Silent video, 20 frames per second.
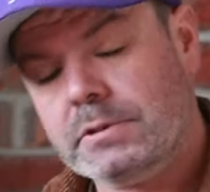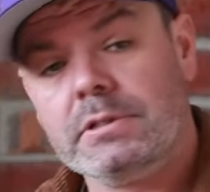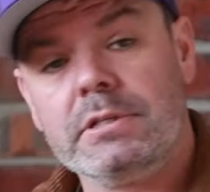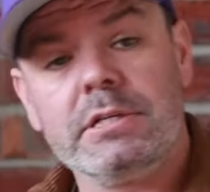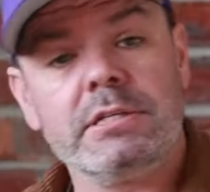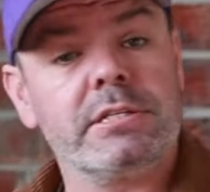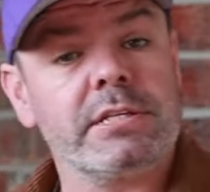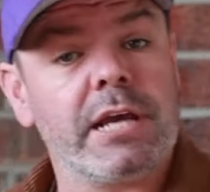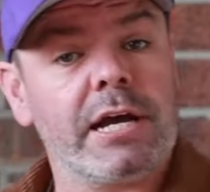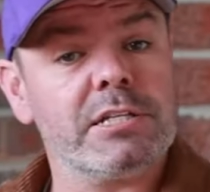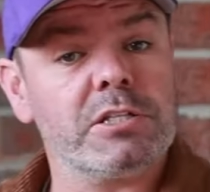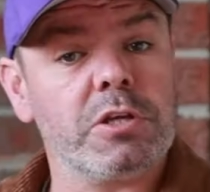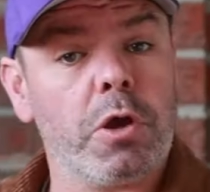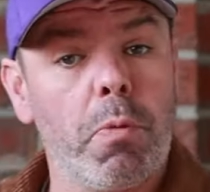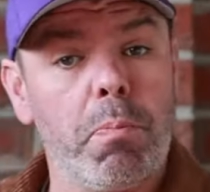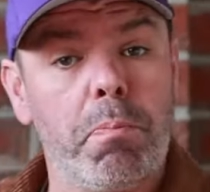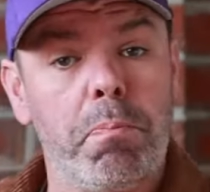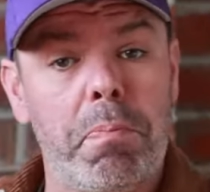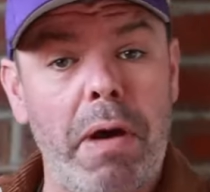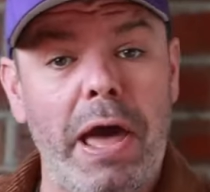discuss
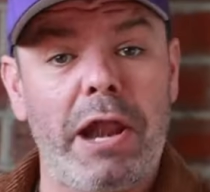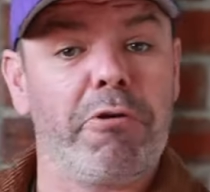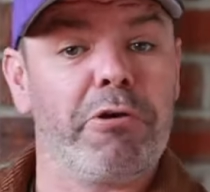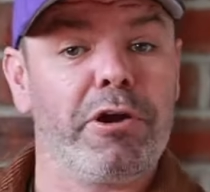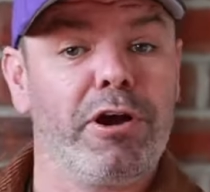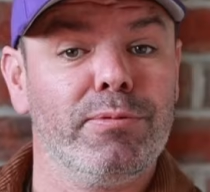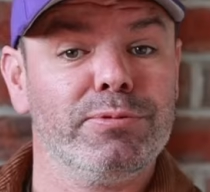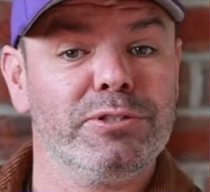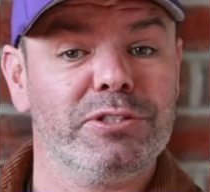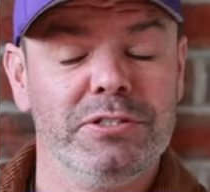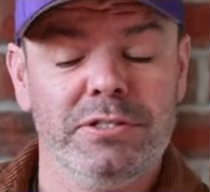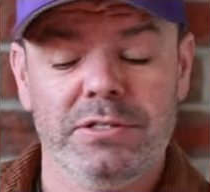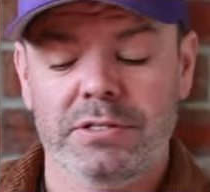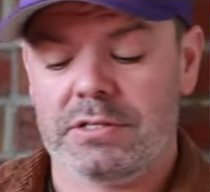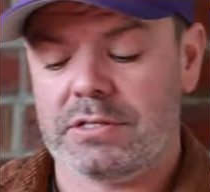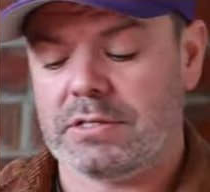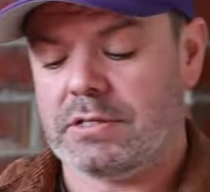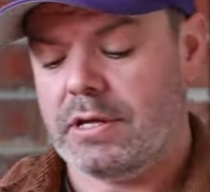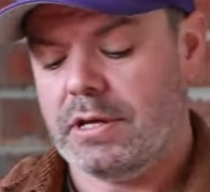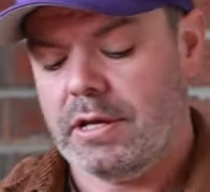battery
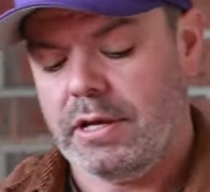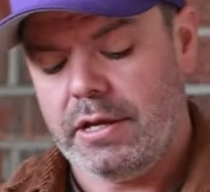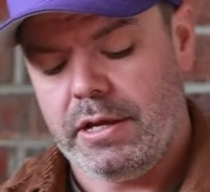options,